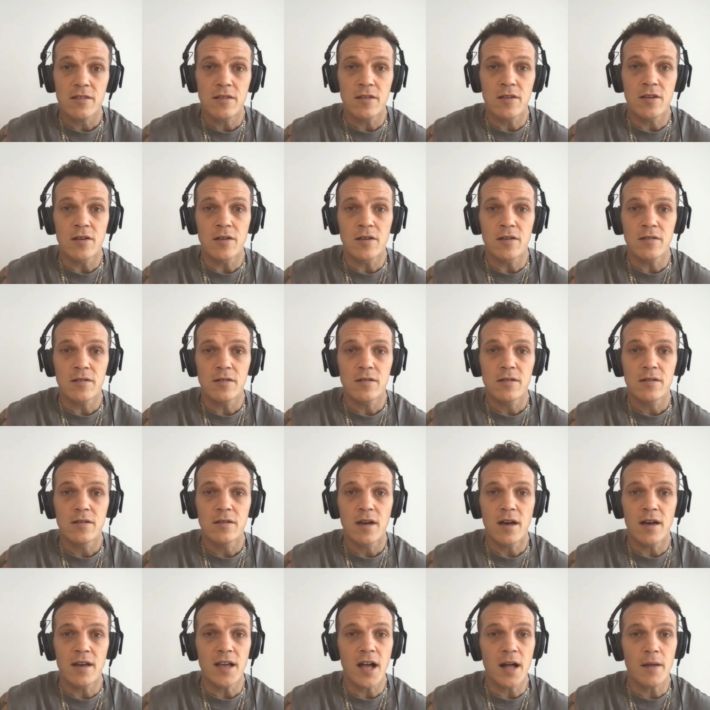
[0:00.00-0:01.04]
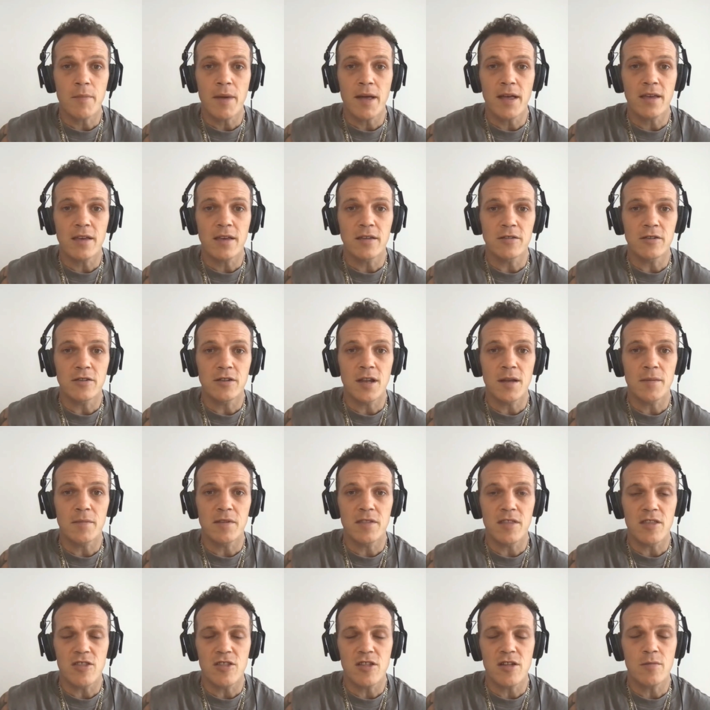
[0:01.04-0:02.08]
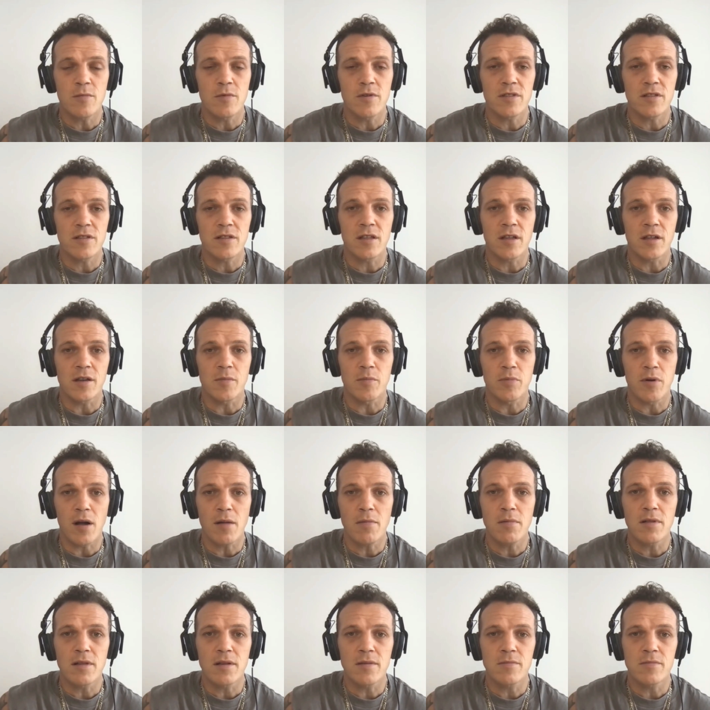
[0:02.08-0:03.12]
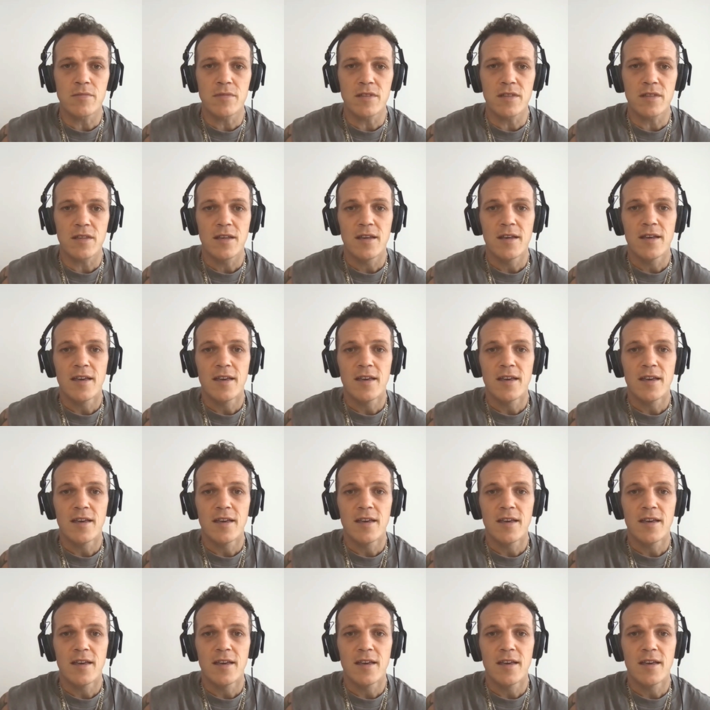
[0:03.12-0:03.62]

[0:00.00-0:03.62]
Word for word: You know, a young man can turn up to the gym with a lot of problems.